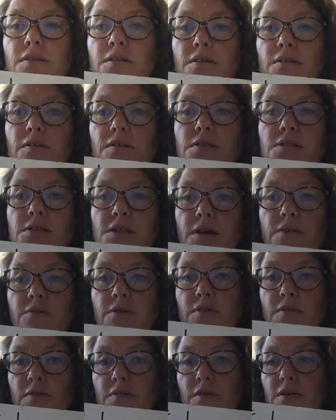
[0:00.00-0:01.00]
in its
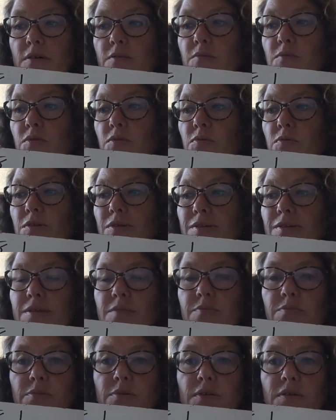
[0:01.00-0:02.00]
lowest terms or its
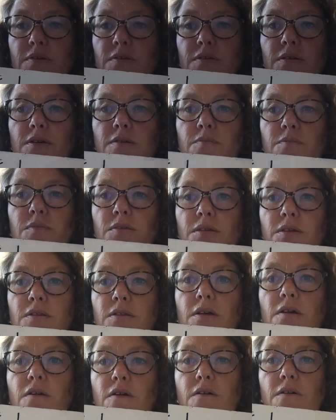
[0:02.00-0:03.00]
simplest terms
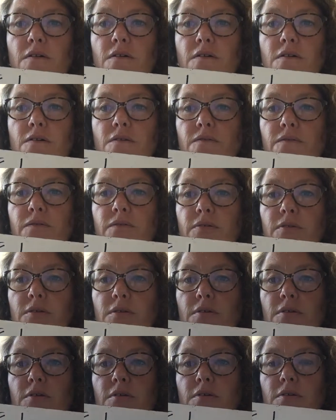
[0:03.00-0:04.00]
is a half.
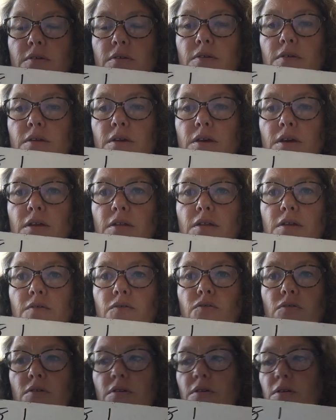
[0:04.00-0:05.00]
Okay,
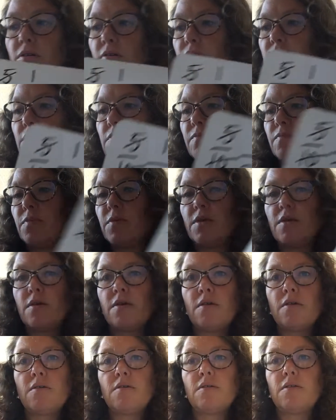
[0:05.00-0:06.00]
let's try another one.
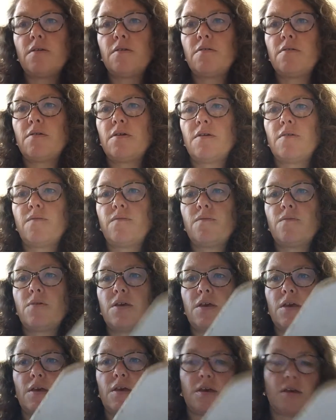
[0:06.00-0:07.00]
So if
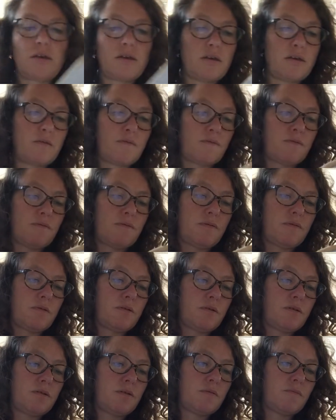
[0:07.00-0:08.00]
we have
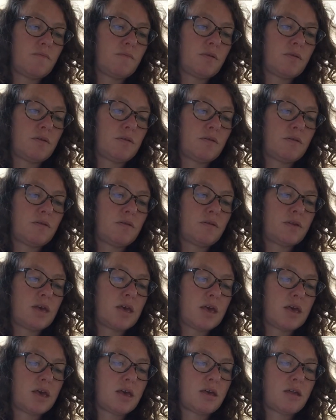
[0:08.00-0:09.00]

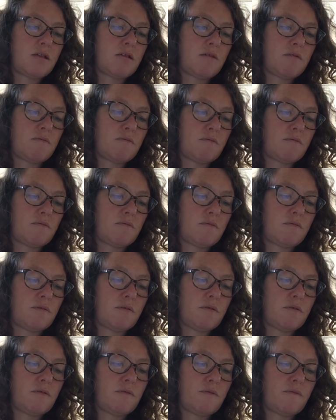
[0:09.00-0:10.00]

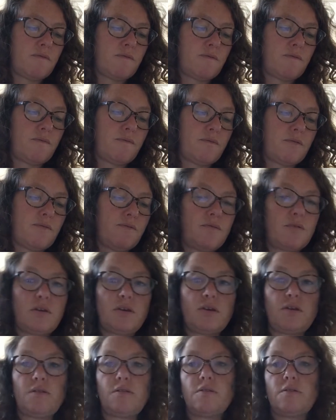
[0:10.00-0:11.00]

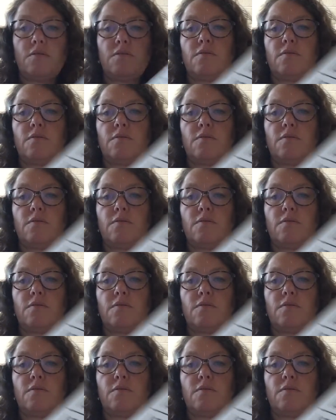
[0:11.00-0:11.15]
10/15.